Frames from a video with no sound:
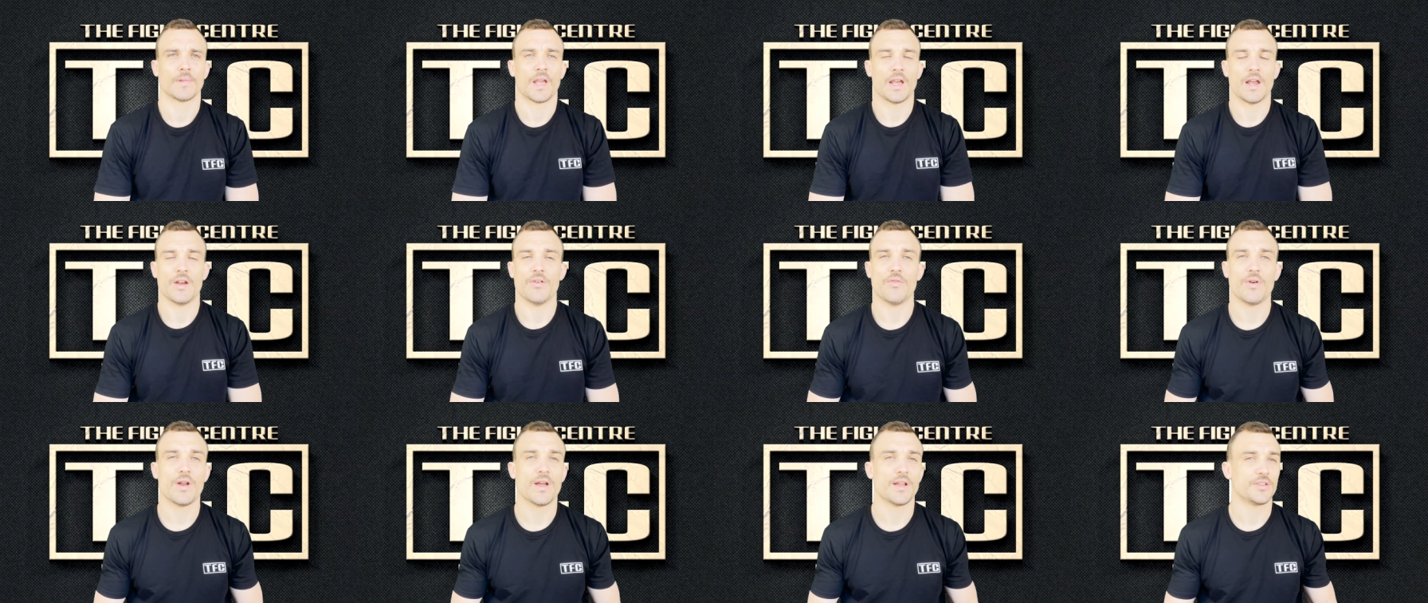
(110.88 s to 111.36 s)

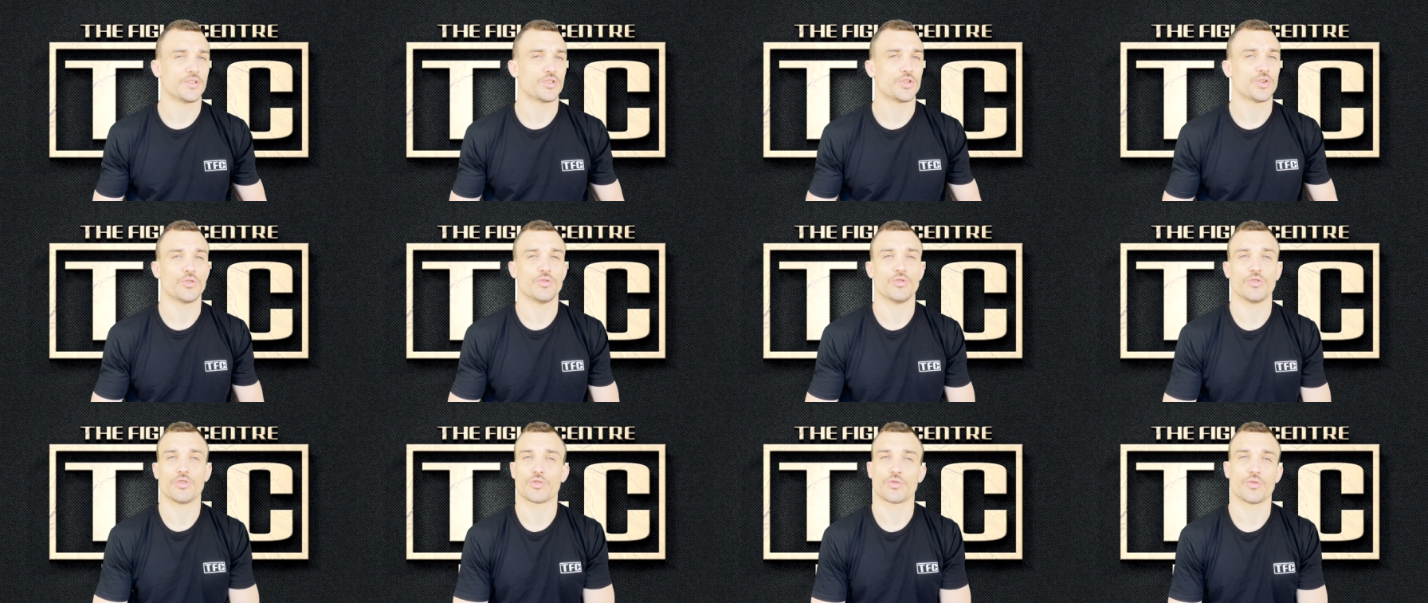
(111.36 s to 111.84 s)
In round
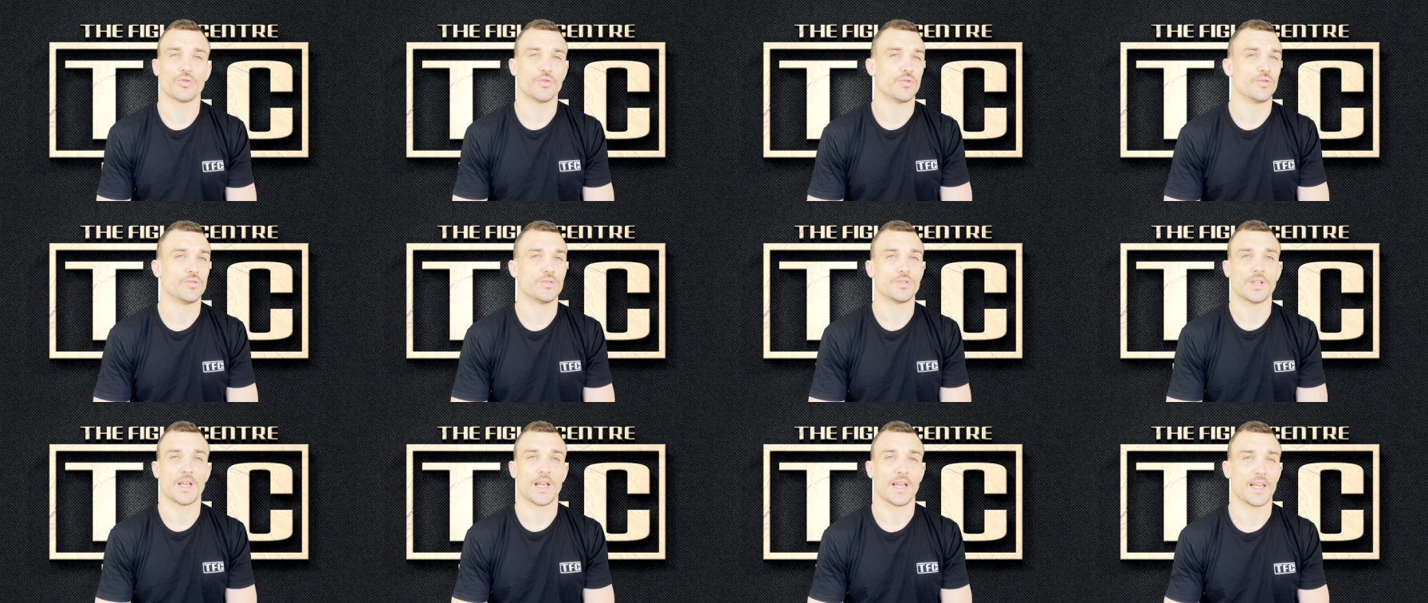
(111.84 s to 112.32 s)
2,
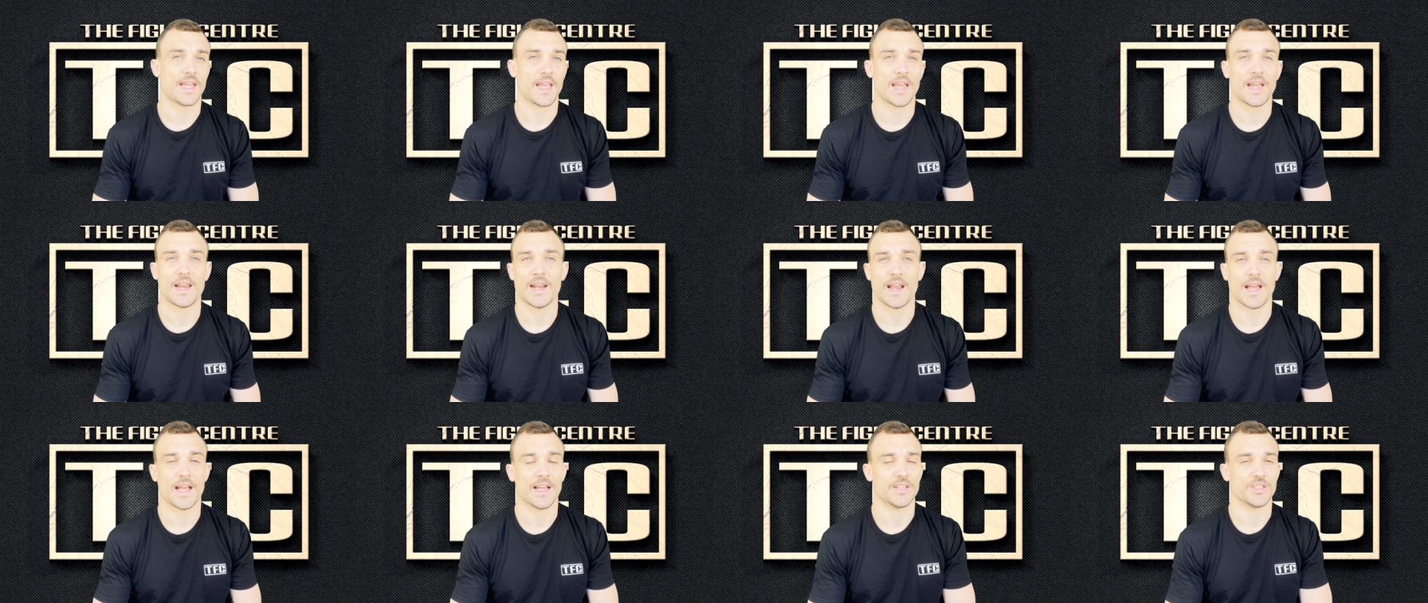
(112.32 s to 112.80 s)
Cruz
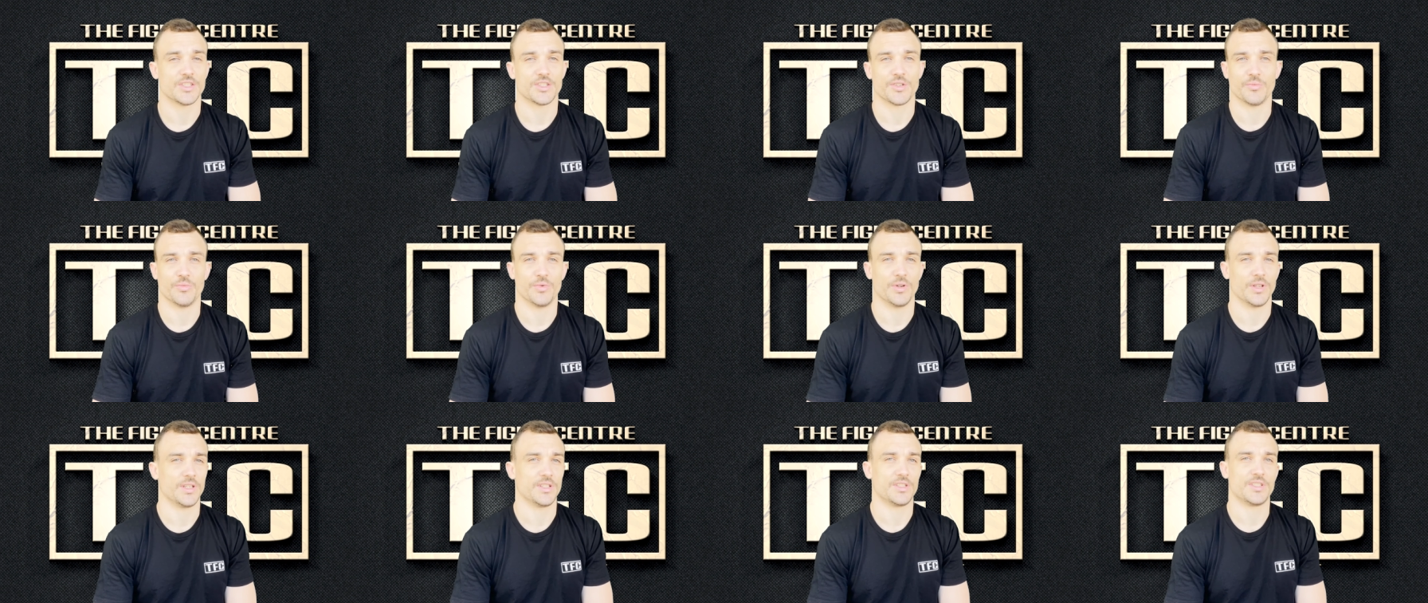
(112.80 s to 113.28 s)
again has some
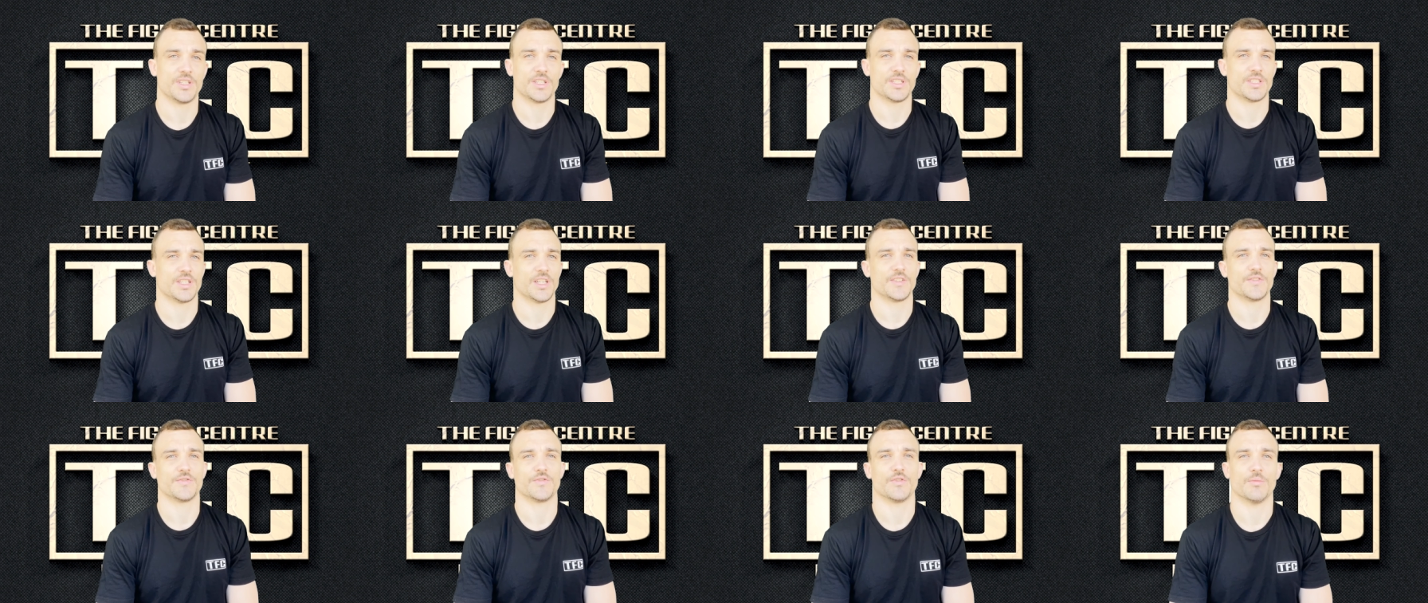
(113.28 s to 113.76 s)
really
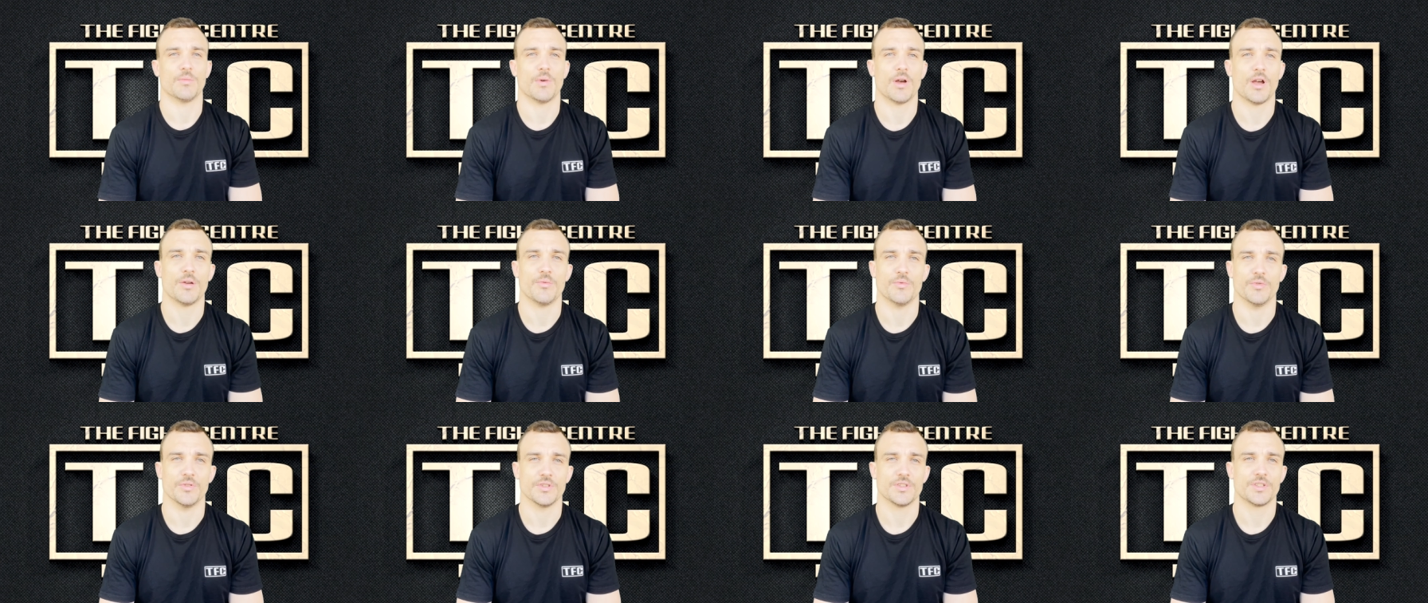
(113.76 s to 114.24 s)
successful
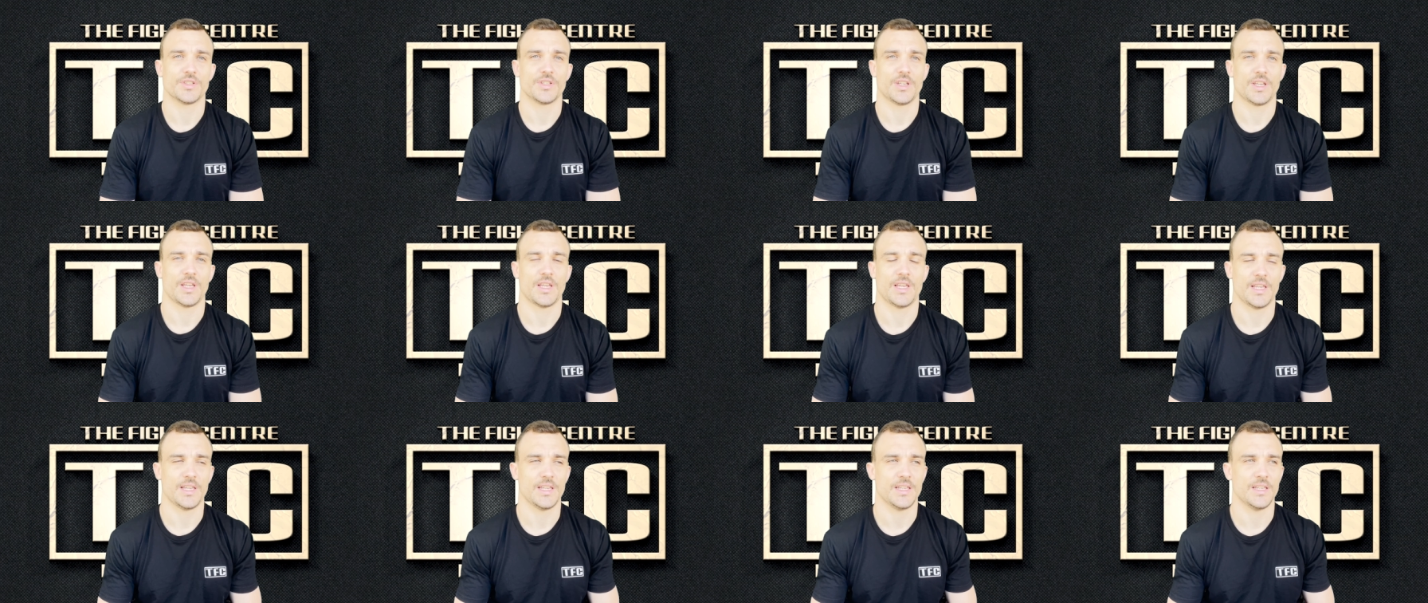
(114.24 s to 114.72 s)
moments.
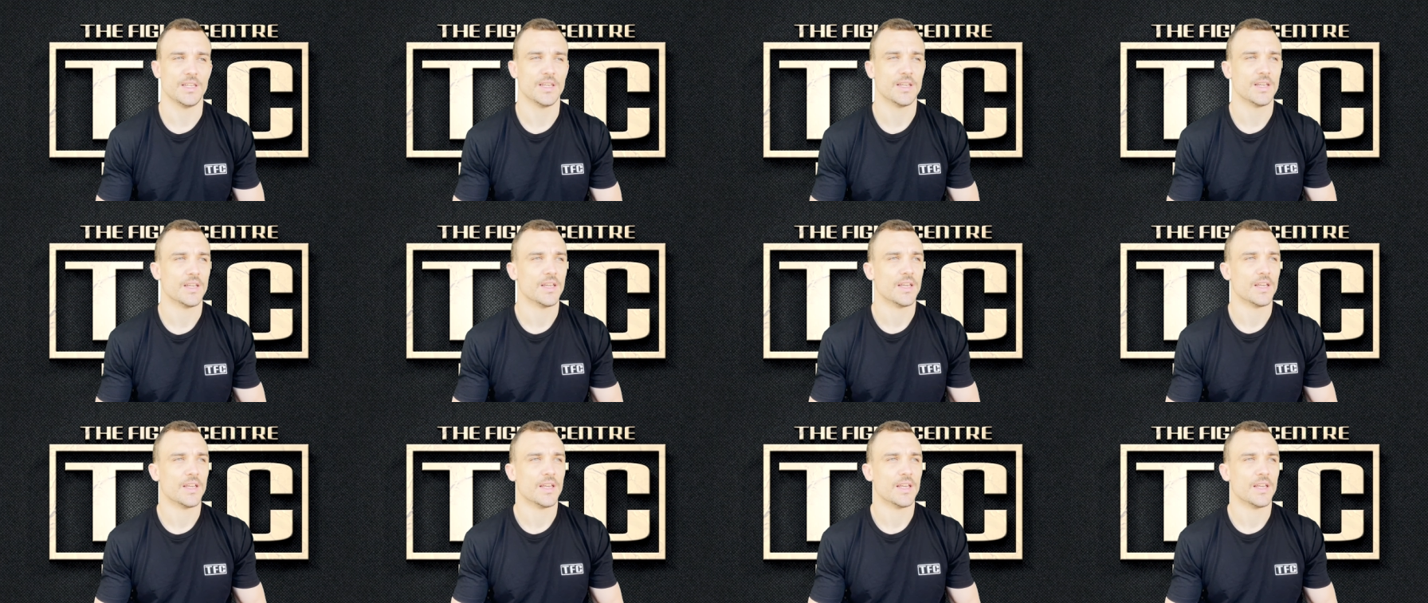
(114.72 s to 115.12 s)
He